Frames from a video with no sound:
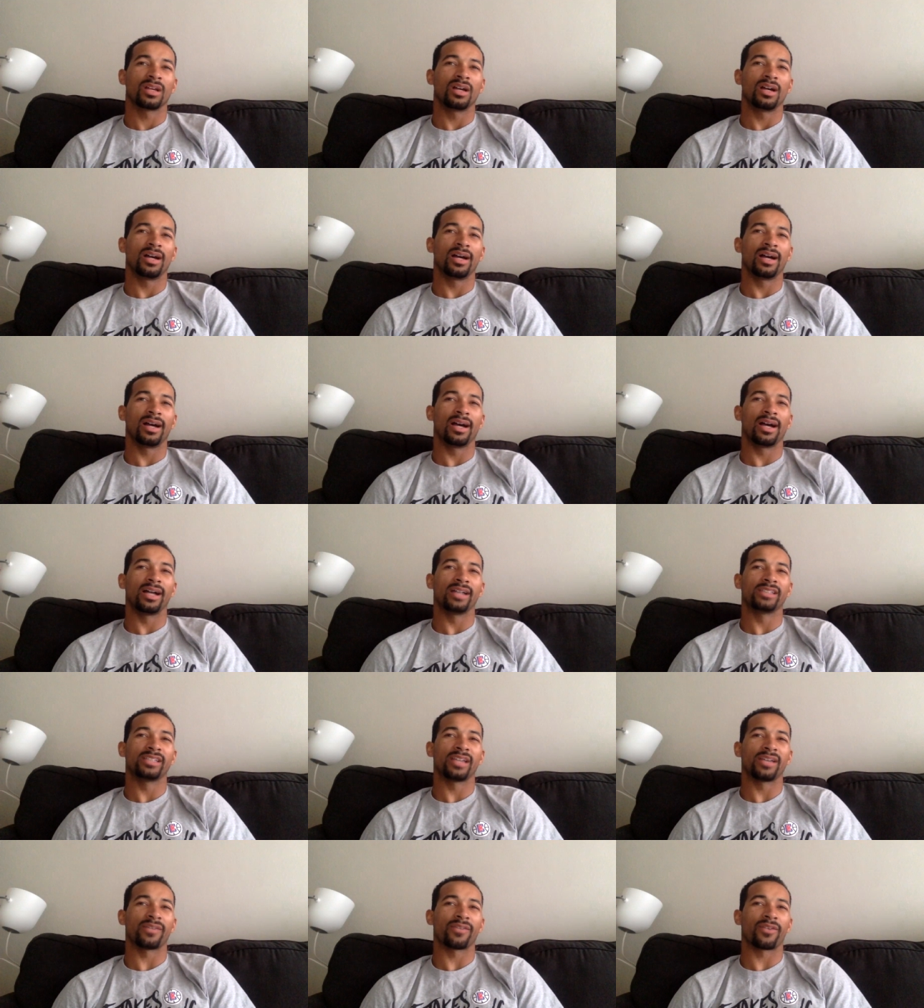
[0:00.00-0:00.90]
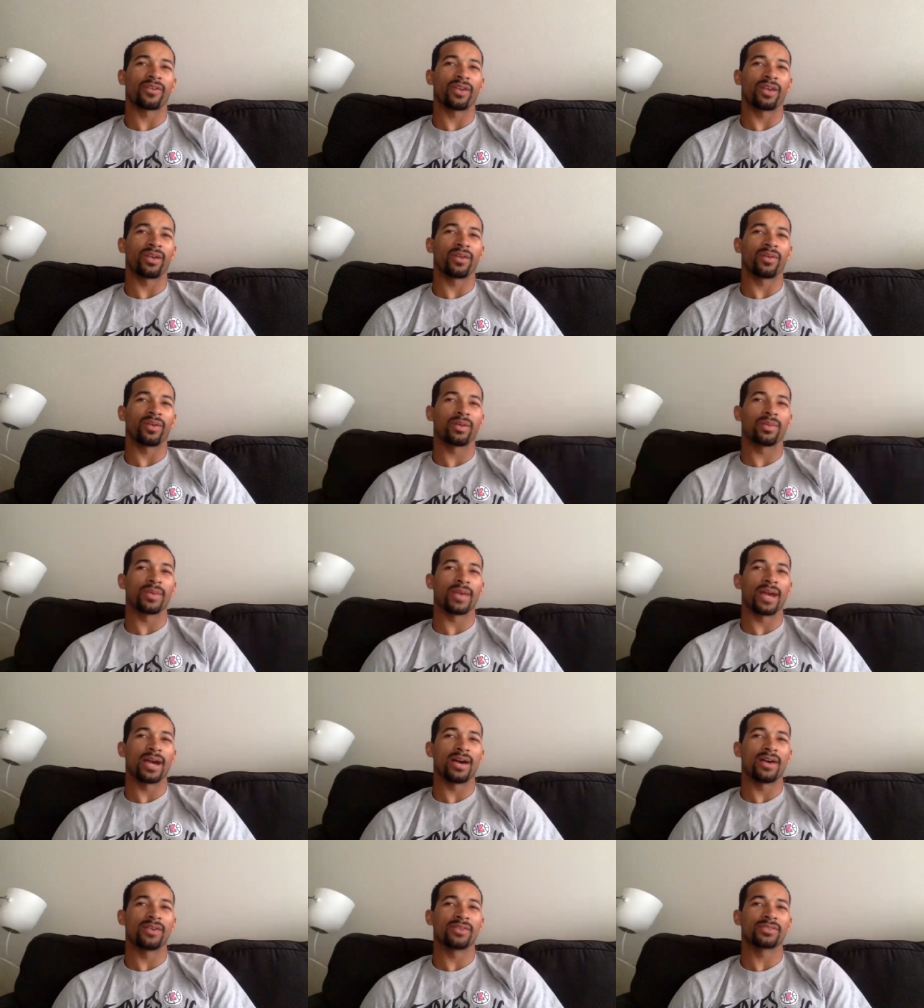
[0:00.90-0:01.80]
Uh, Jeff Green
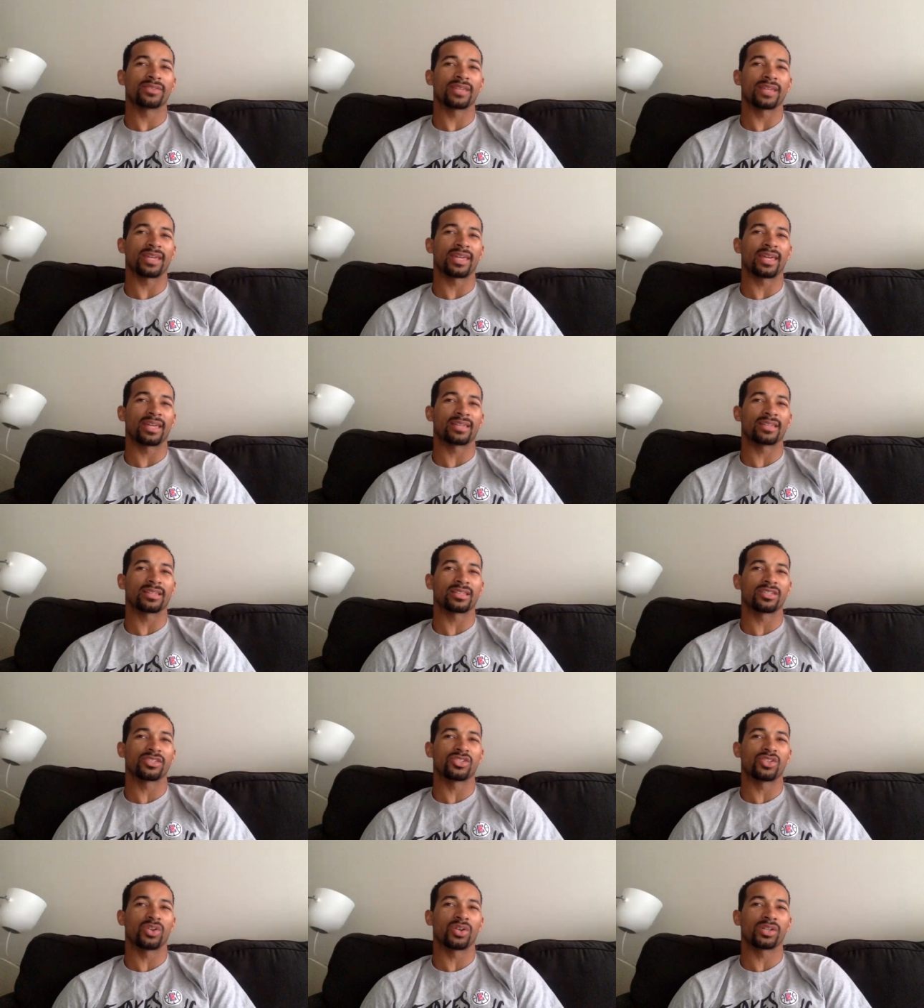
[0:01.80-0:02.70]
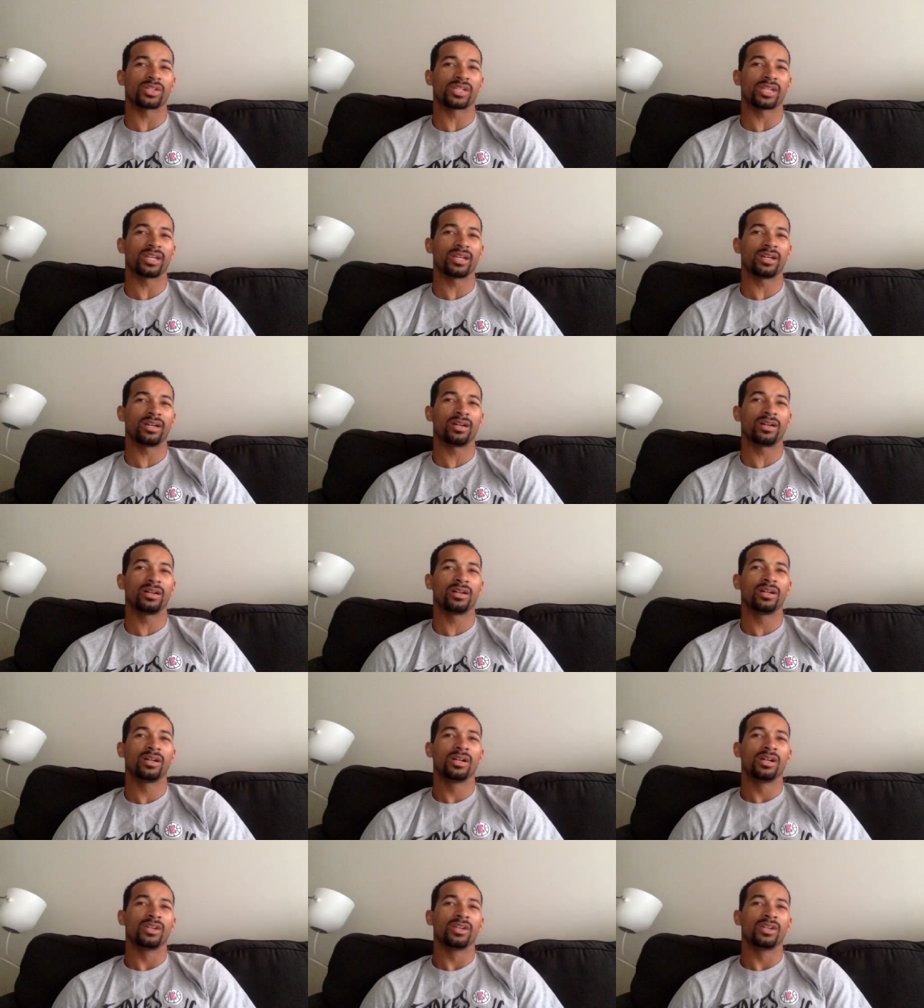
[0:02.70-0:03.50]
rebounds and kicks it to George Hill.